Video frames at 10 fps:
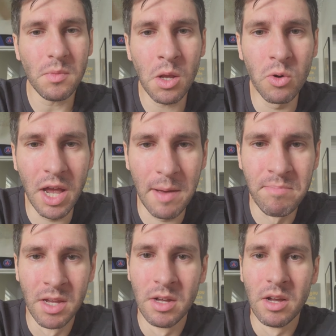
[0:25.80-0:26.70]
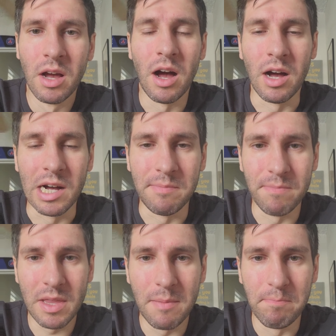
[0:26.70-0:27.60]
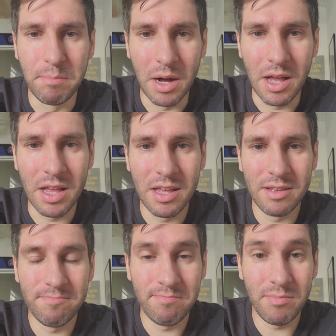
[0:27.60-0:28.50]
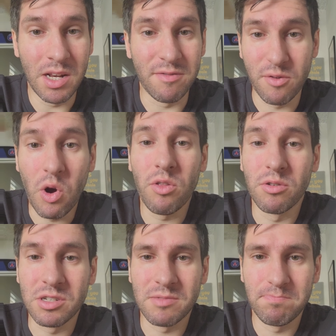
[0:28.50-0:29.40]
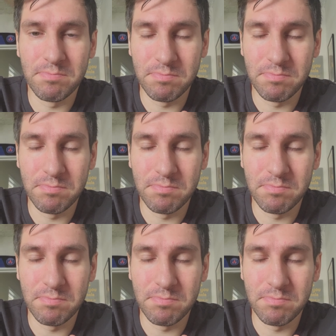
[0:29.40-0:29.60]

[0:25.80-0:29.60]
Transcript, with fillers: Okay. Um, but, you know, for all those